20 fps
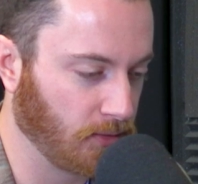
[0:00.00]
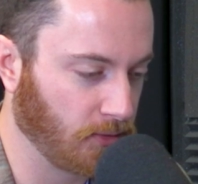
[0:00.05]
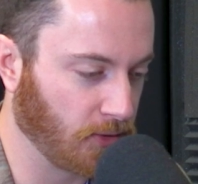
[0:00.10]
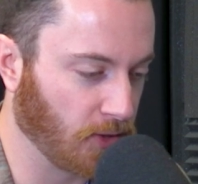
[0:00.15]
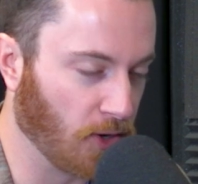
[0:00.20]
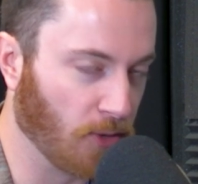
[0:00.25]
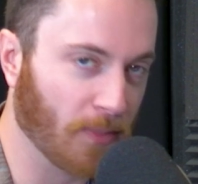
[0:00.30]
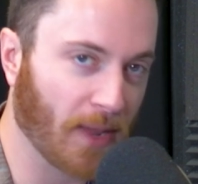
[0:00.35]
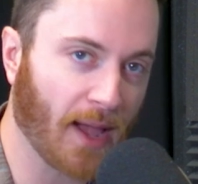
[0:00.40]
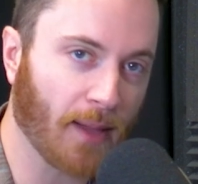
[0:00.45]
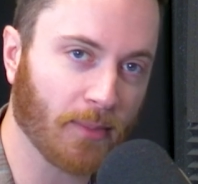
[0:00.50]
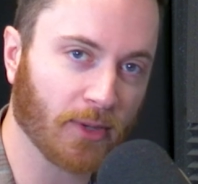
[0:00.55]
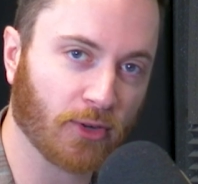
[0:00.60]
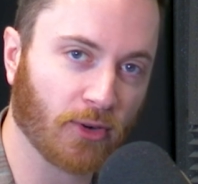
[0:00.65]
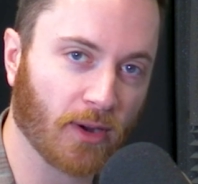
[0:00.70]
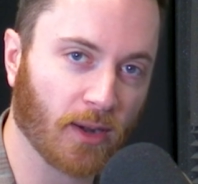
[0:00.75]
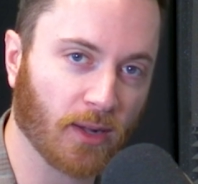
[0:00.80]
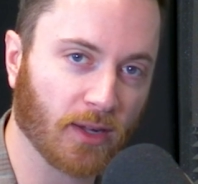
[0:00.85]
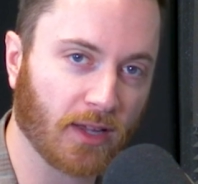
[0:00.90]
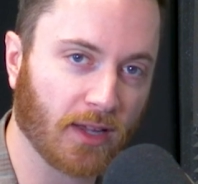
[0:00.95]
So Matt
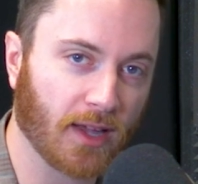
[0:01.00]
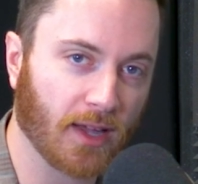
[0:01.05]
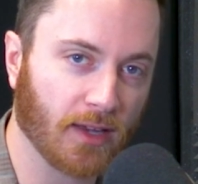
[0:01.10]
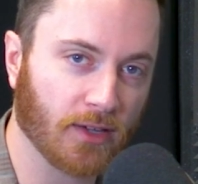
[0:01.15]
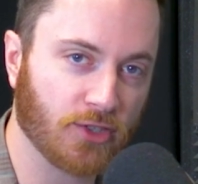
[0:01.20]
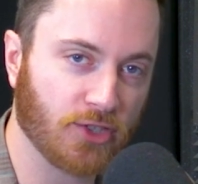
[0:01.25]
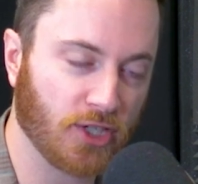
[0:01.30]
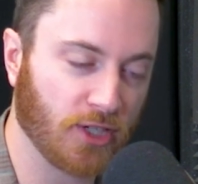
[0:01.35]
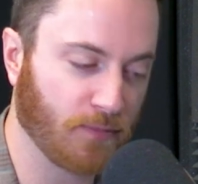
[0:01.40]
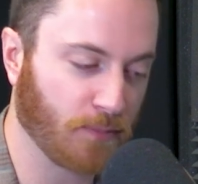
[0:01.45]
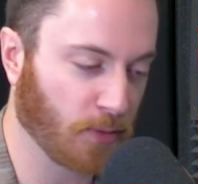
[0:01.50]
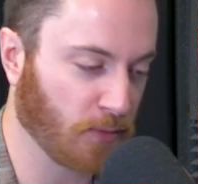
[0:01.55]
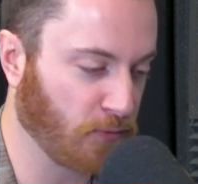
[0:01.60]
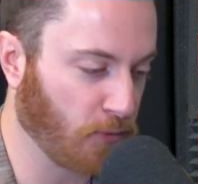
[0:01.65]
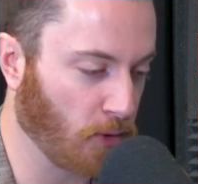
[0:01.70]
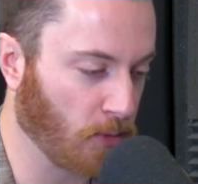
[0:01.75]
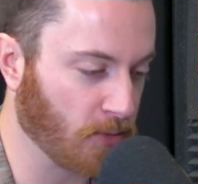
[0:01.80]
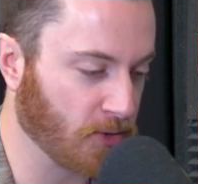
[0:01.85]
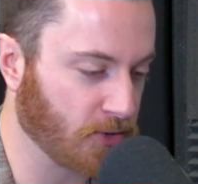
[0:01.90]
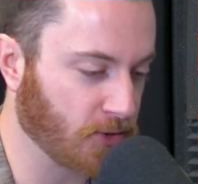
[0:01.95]
McGrail again, Chief
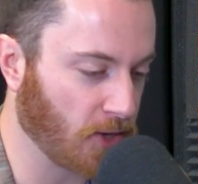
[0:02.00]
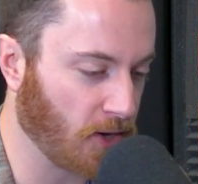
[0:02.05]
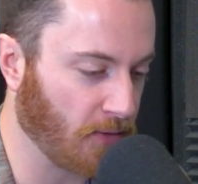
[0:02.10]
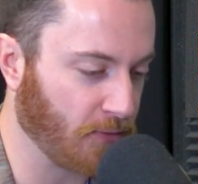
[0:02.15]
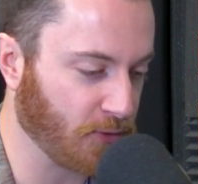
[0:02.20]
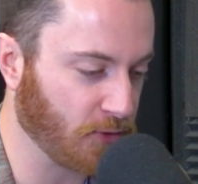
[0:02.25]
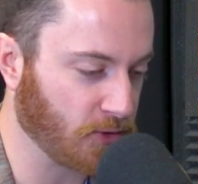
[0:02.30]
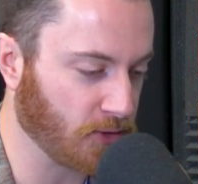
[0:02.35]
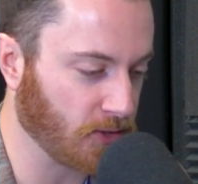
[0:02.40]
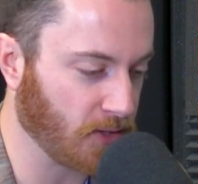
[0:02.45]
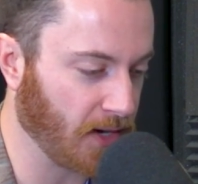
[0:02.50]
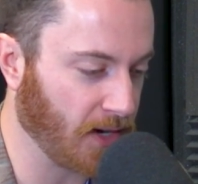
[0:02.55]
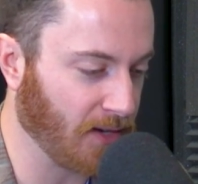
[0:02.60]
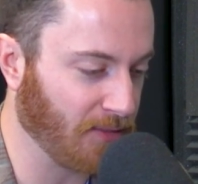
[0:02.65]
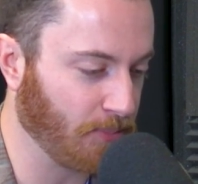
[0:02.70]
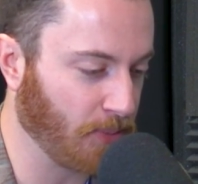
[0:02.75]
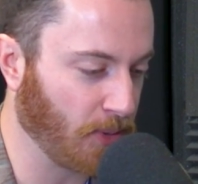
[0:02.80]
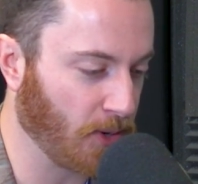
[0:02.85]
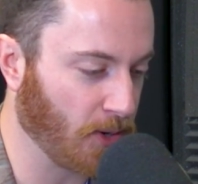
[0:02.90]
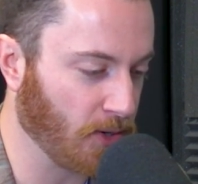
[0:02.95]
Performance Officer
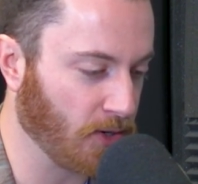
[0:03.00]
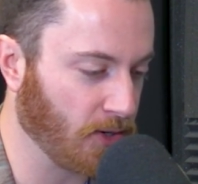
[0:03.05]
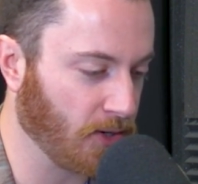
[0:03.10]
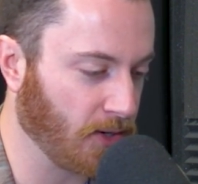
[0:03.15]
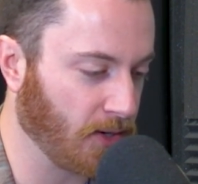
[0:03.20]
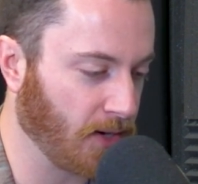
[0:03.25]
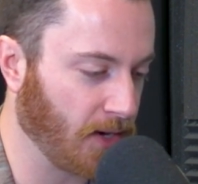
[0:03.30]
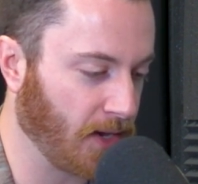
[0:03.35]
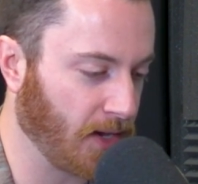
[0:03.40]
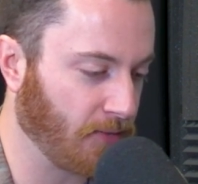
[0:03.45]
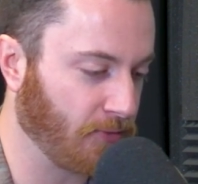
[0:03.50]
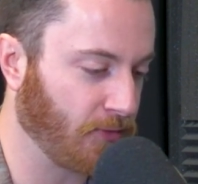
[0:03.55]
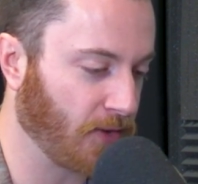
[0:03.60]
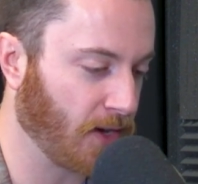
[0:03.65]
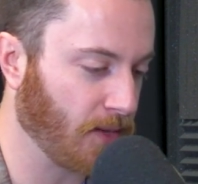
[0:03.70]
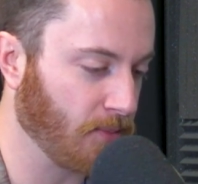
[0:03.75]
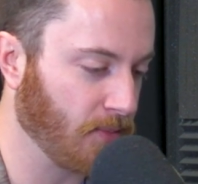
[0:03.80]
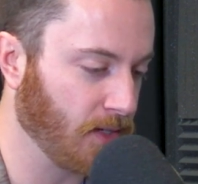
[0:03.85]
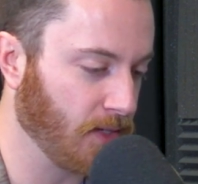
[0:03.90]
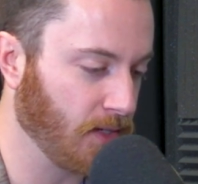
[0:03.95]
and partner at
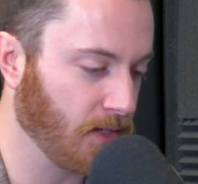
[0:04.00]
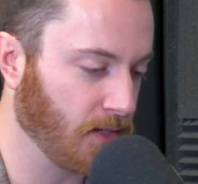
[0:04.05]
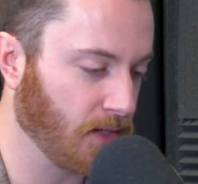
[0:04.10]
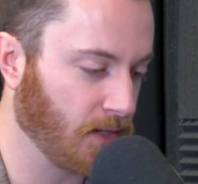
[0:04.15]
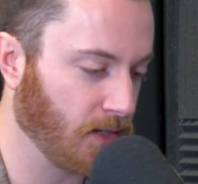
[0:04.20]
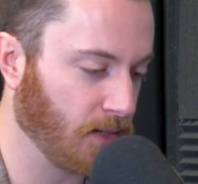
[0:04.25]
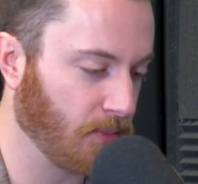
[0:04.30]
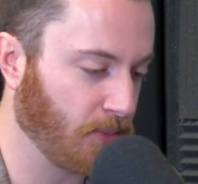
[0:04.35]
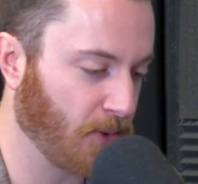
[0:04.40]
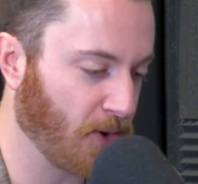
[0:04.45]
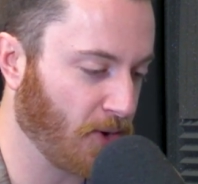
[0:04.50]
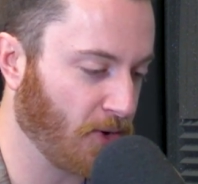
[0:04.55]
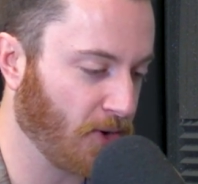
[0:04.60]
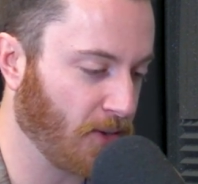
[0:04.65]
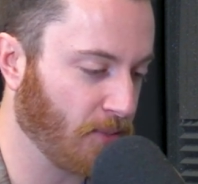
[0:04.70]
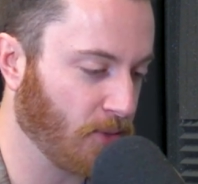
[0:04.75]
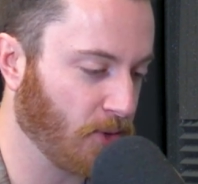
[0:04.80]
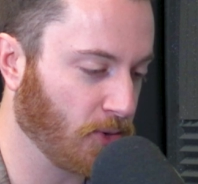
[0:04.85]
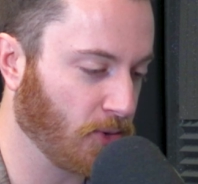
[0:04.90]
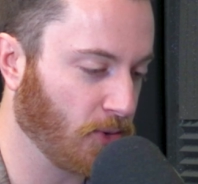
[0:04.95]
Vi Media and partner
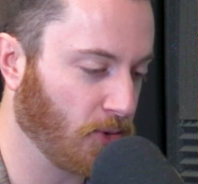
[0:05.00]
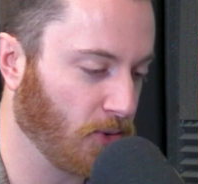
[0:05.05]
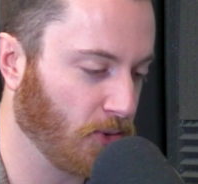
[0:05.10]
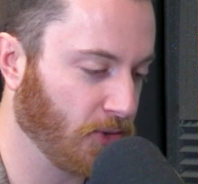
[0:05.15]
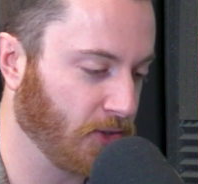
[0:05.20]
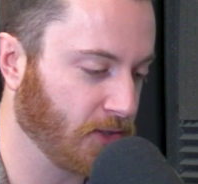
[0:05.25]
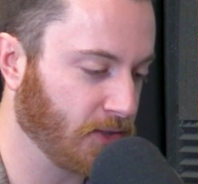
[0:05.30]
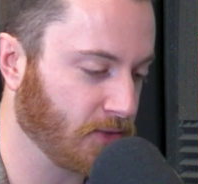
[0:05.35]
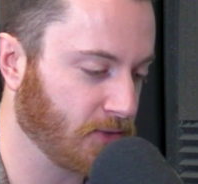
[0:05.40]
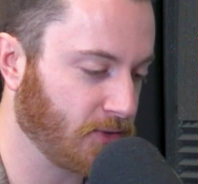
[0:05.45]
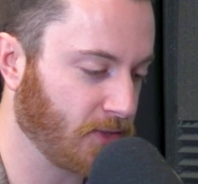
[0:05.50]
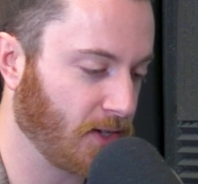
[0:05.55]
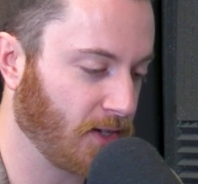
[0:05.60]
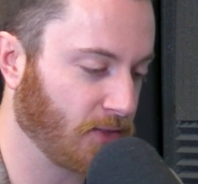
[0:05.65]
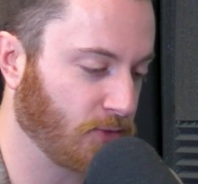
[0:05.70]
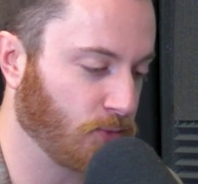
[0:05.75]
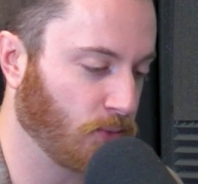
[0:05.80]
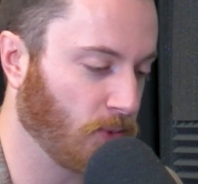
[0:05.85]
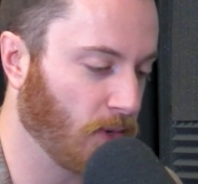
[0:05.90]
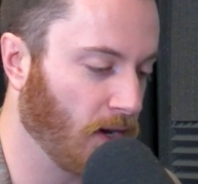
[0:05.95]
at Mogul Holdings
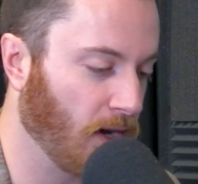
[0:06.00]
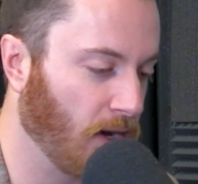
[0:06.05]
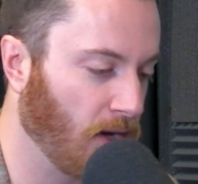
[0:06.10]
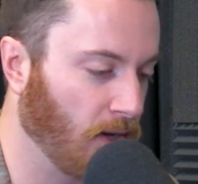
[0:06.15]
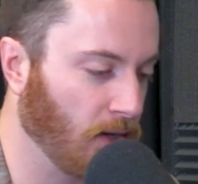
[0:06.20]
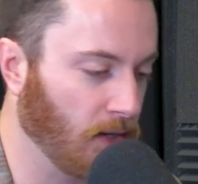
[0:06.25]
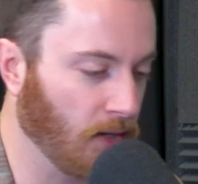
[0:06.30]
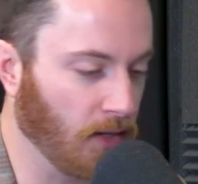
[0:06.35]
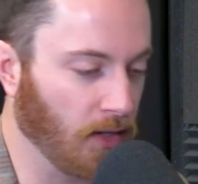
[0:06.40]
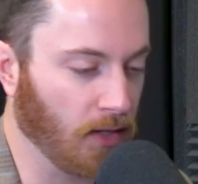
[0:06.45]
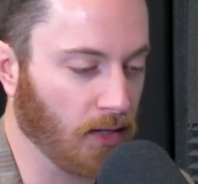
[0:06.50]
as well.